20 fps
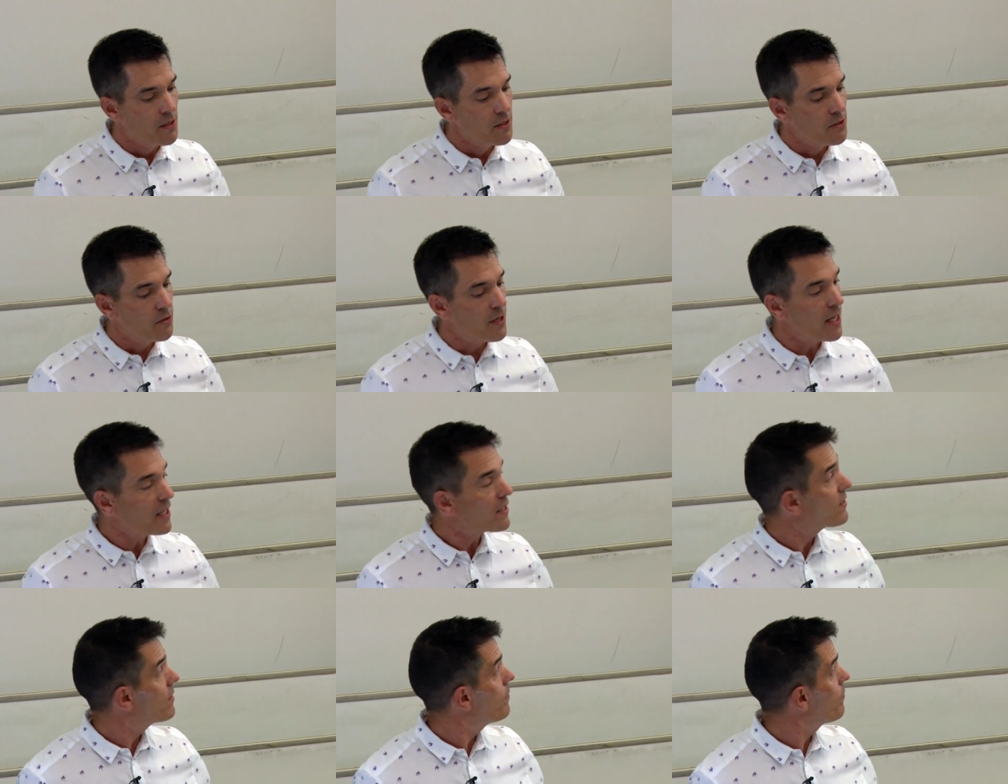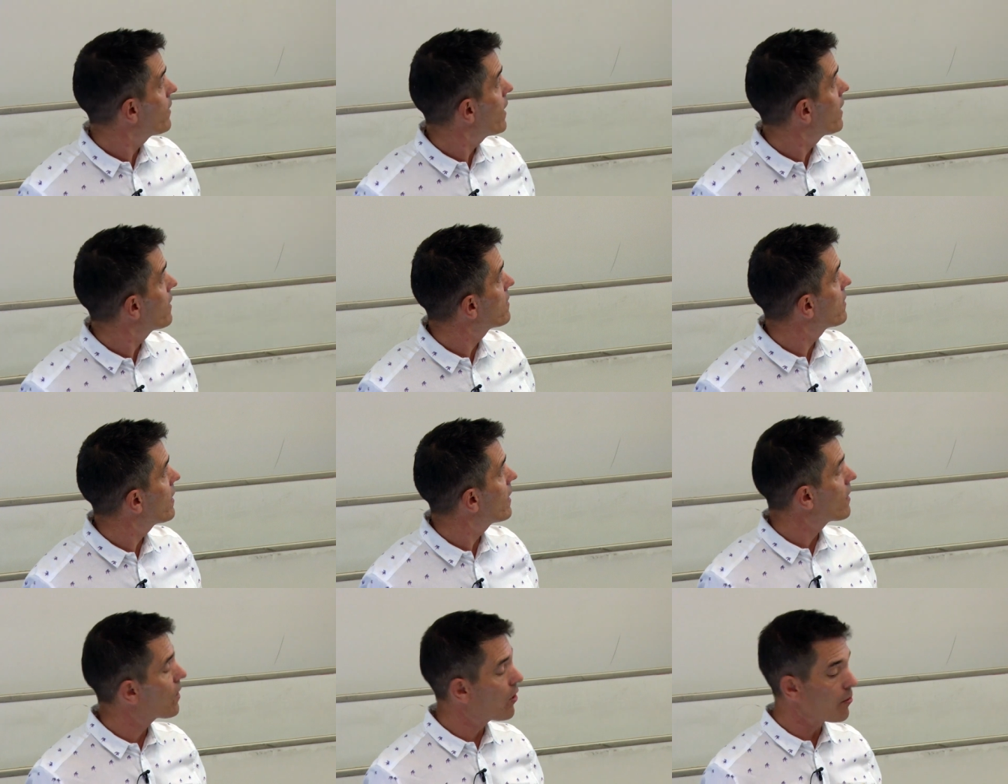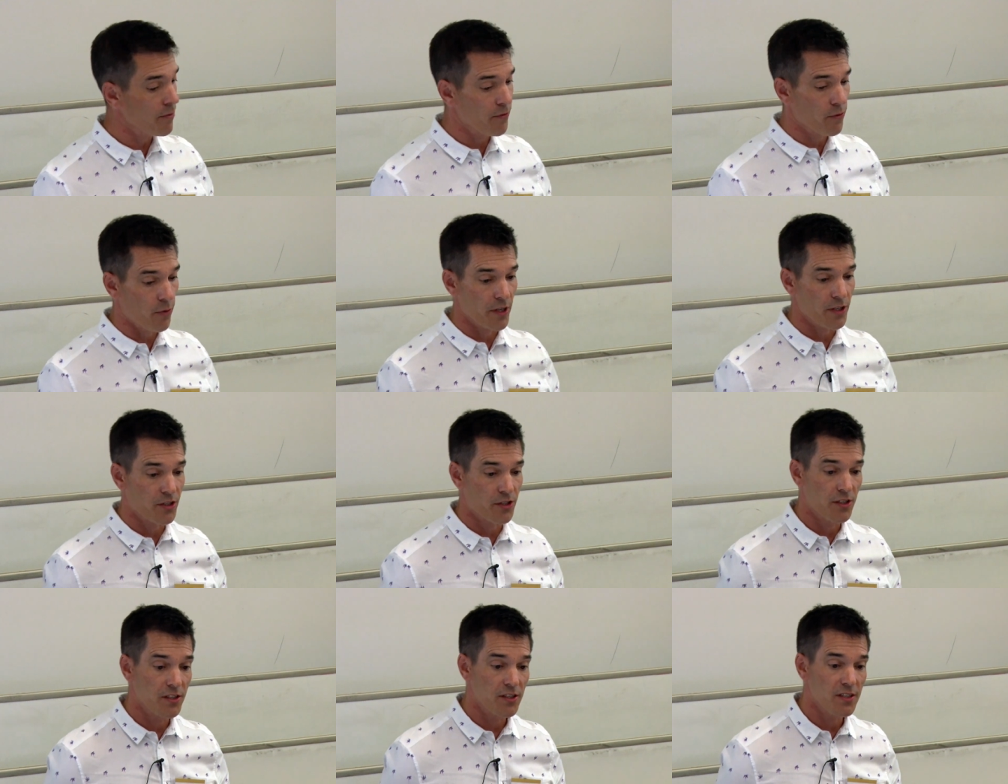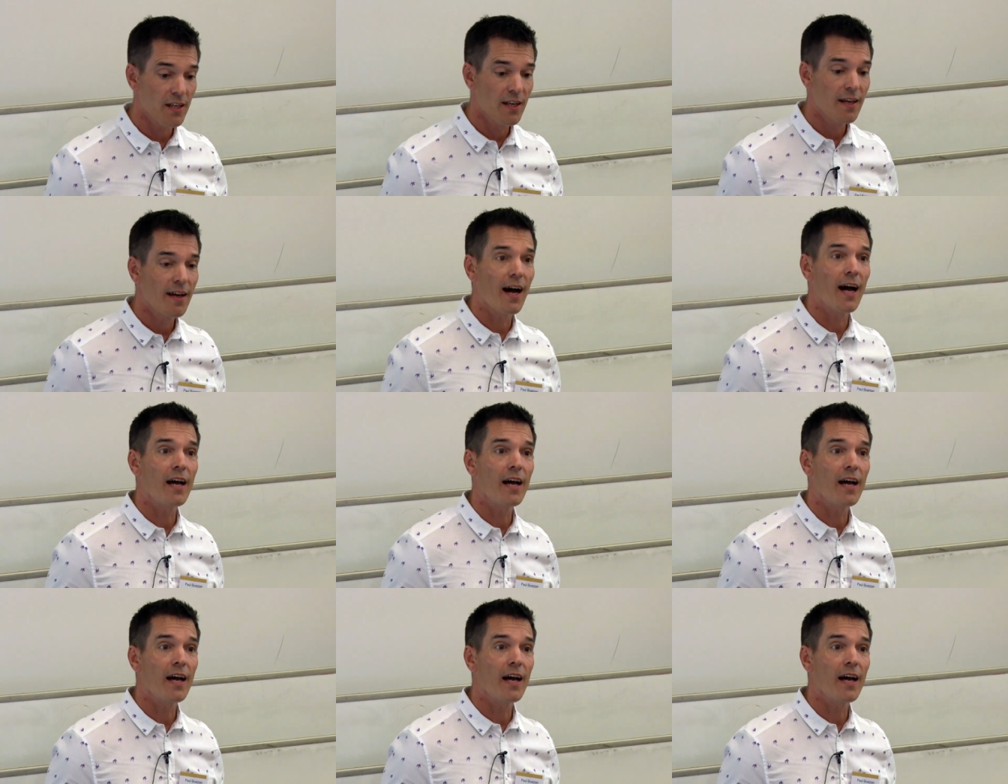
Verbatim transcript: So let's simply entertain a couple of questions.